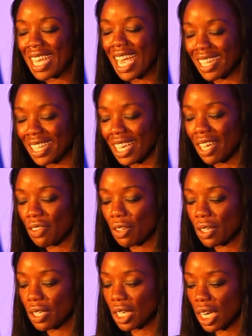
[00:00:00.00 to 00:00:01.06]
And
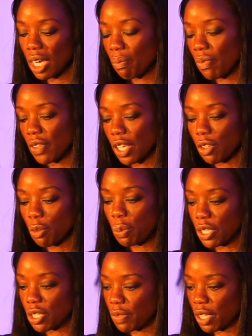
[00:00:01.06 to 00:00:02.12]
the other
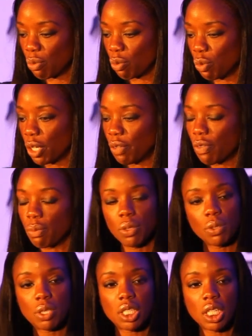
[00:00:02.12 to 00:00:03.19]
piece of it, one of the
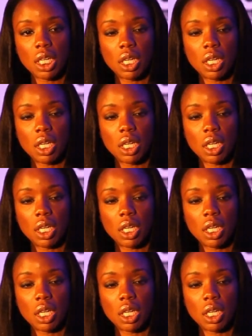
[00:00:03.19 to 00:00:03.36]
most